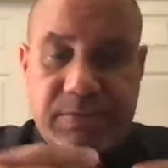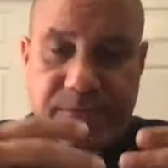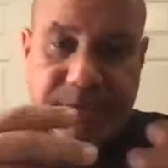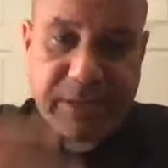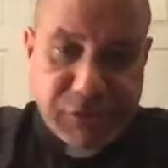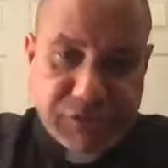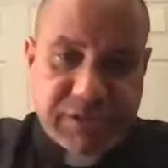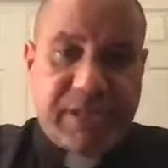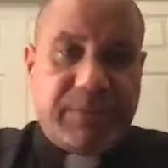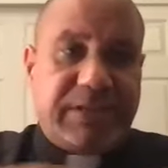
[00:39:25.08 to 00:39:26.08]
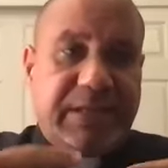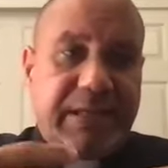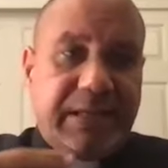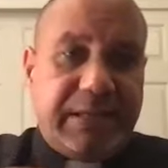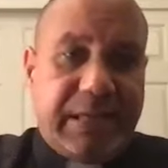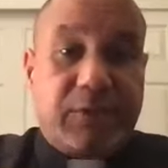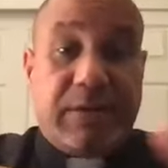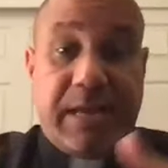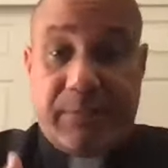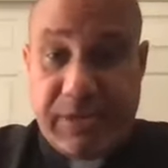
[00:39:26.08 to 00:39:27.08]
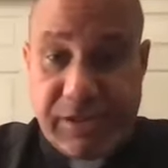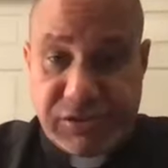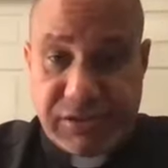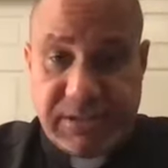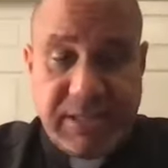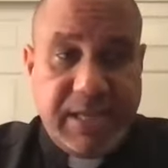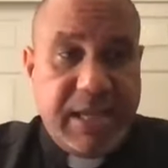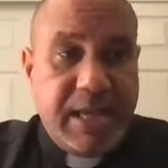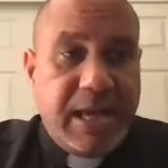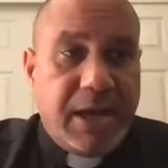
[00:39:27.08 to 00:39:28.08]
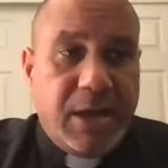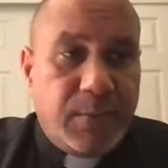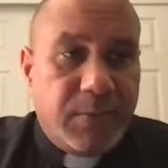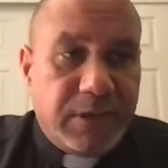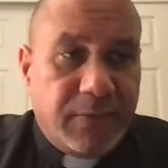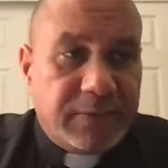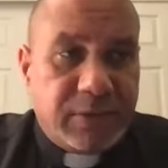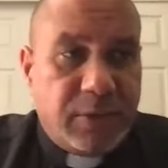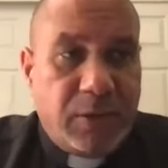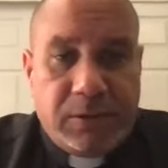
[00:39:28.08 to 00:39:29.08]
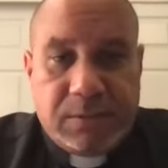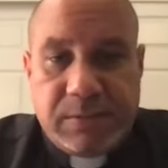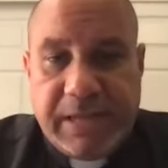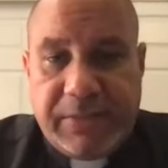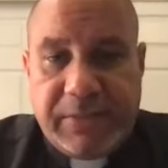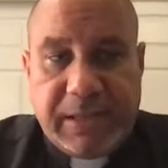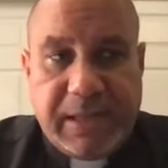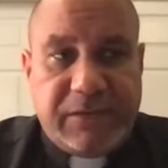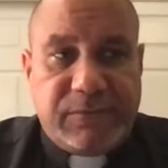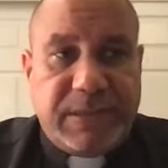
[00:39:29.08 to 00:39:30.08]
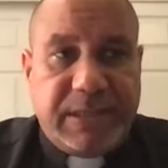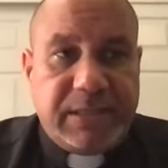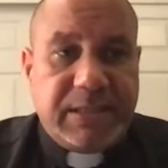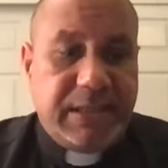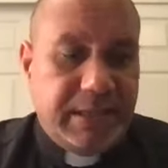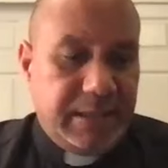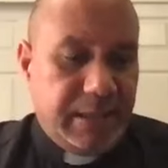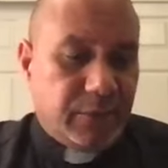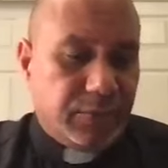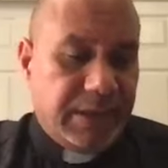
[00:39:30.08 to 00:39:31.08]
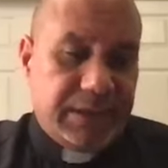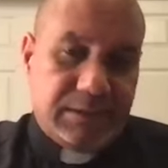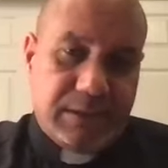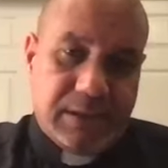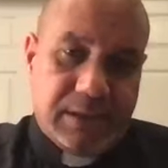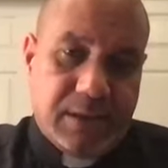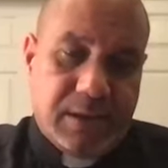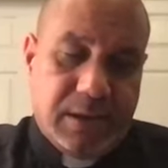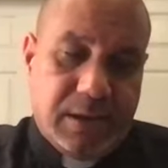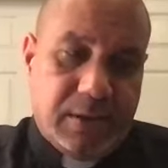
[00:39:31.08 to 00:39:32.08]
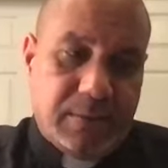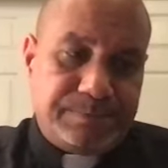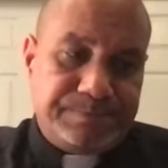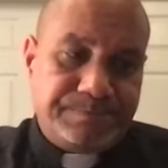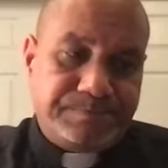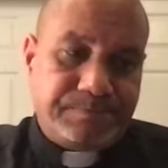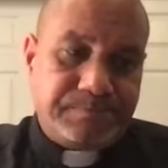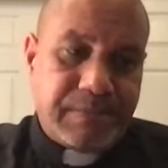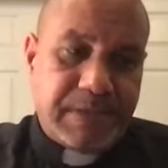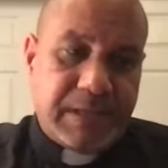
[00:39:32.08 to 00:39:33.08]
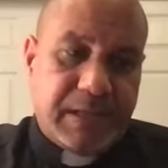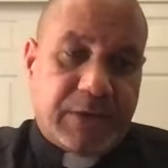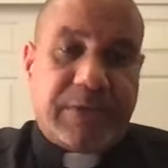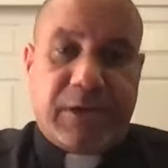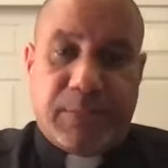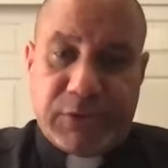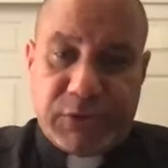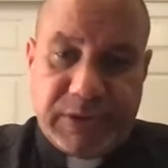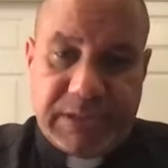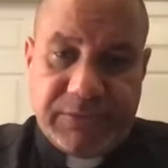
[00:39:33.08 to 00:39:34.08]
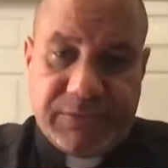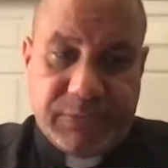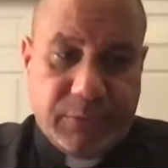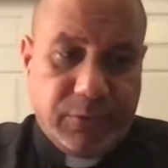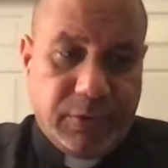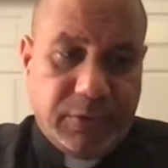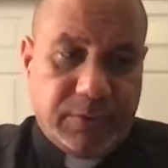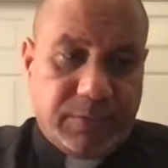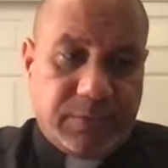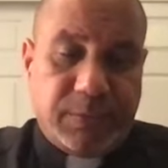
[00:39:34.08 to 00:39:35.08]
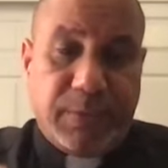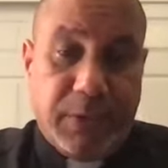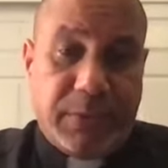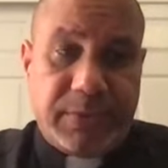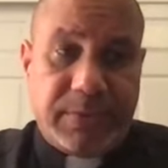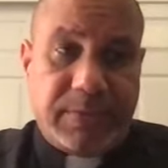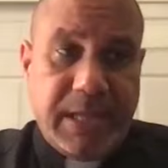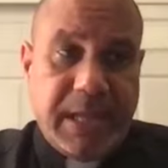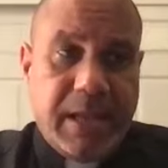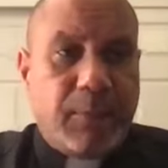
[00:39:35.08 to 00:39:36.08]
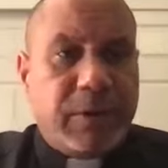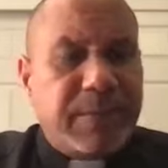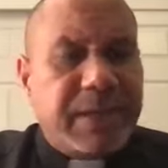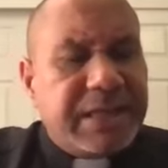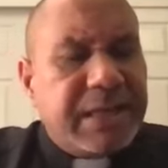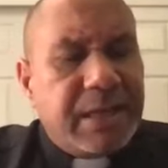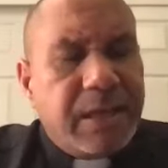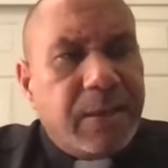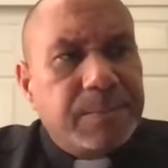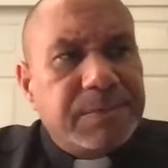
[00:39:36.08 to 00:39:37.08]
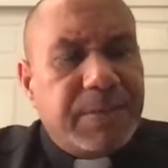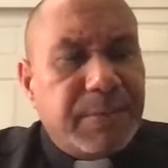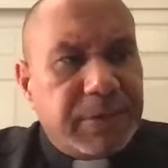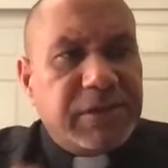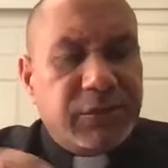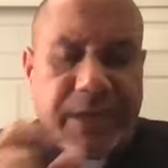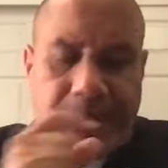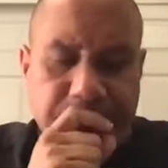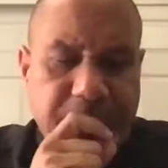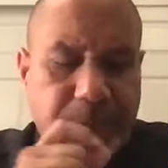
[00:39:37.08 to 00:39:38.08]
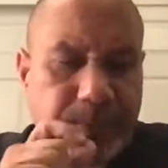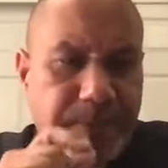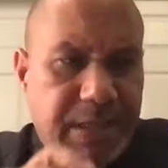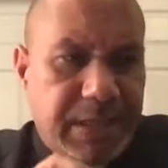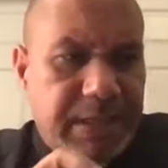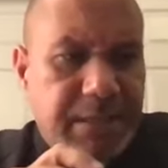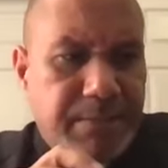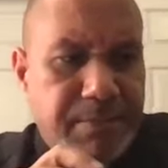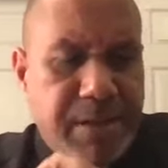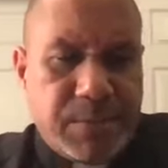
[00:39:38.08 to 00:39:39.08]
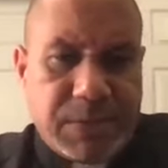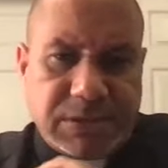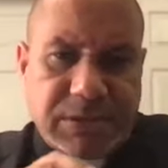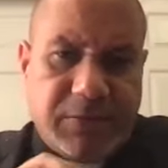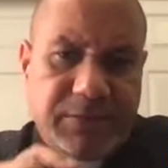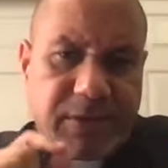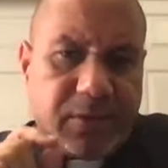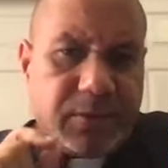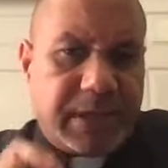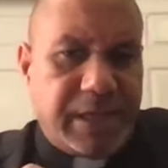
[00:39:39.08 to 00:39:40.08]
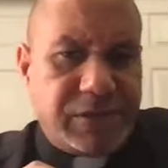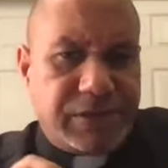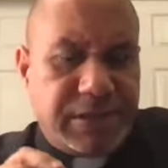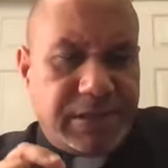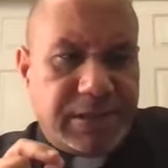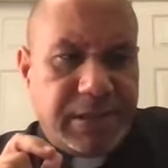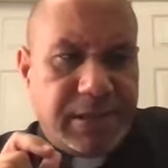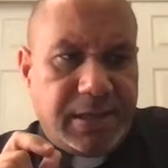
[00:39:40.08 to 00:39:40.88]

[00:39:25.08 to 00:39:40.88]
relationships and that collaboration. But overall, I think it has been a great opportunity for both. But many, let me put it this way, many members of the Caucasian